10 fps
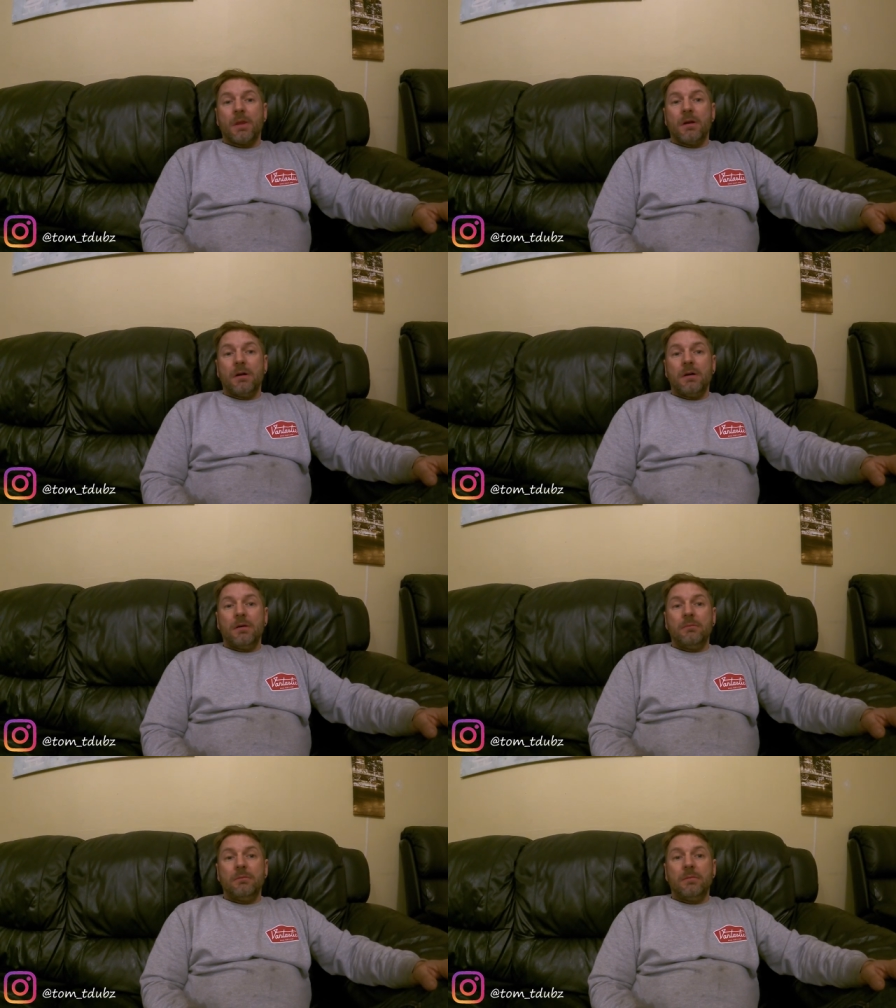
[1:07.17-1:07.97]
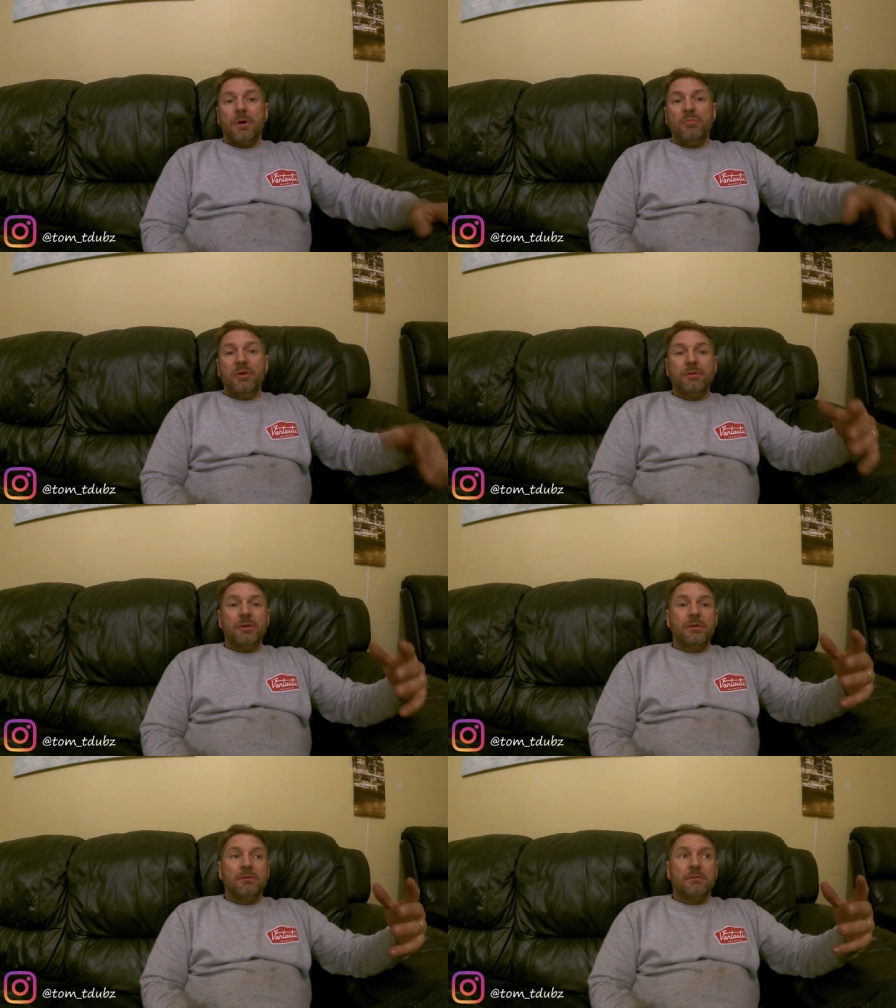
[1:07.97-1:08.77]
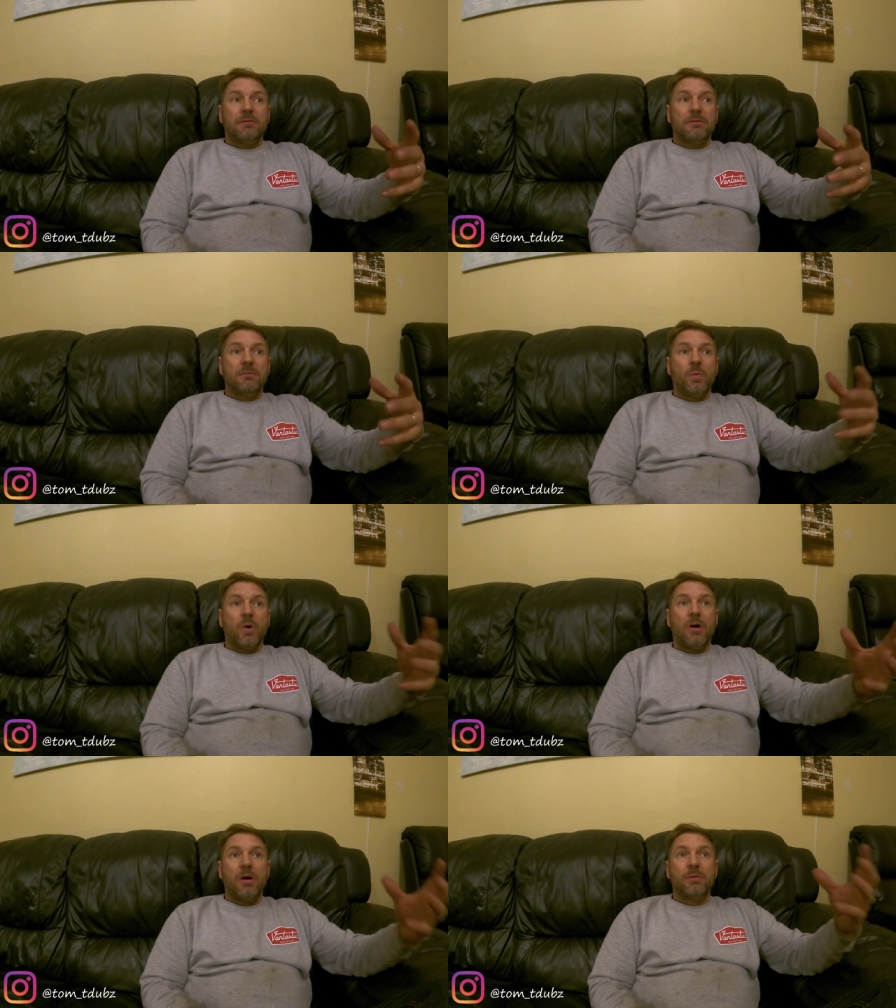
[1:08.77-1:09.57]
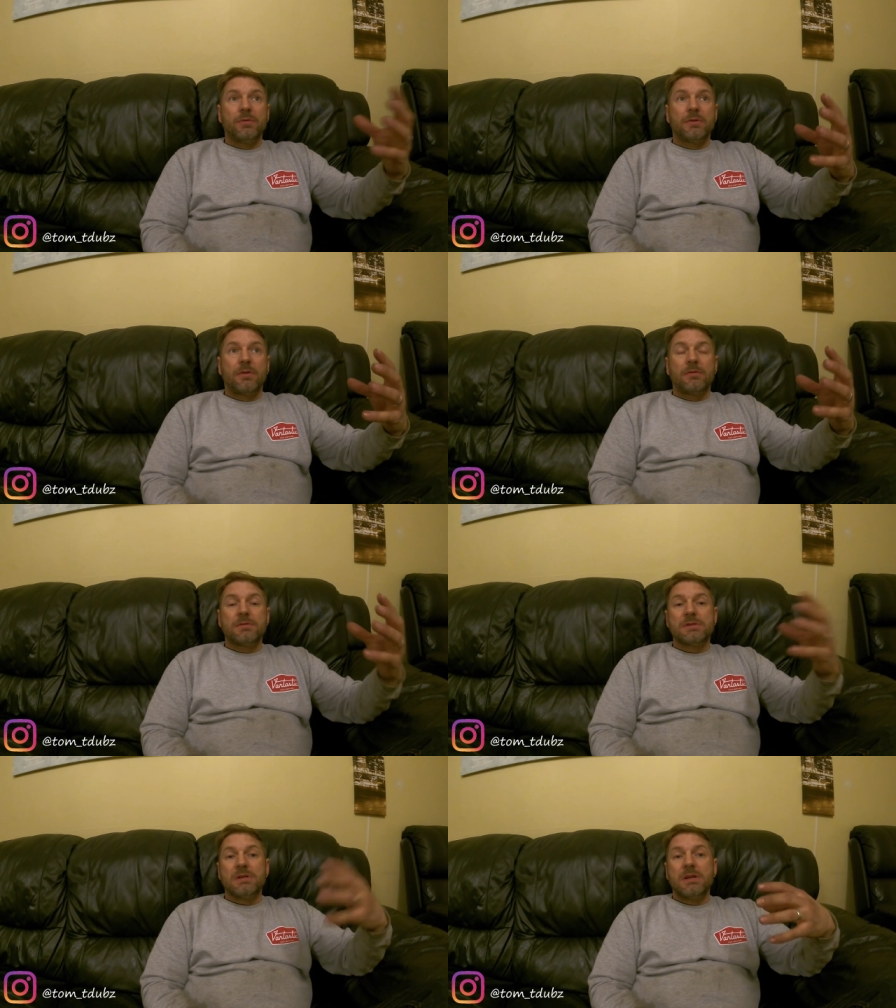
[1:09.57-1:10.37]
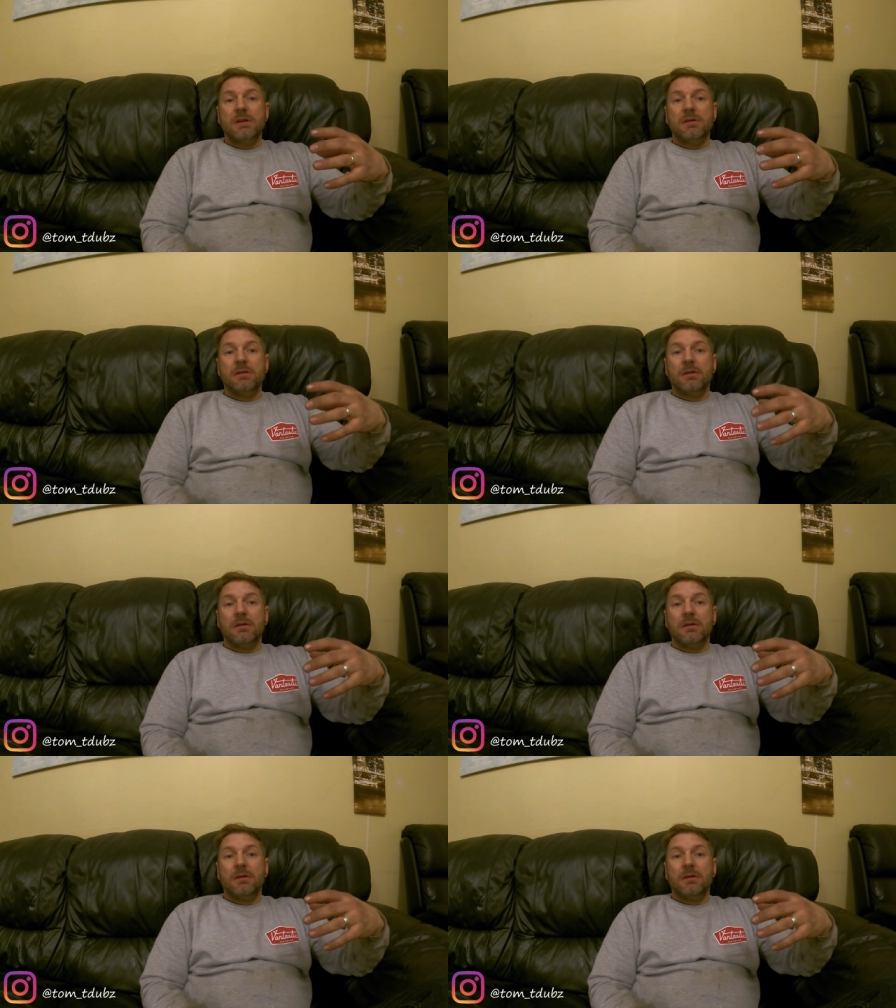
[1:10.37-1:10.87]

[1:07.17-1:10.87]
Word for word: Um, I'm building what I would see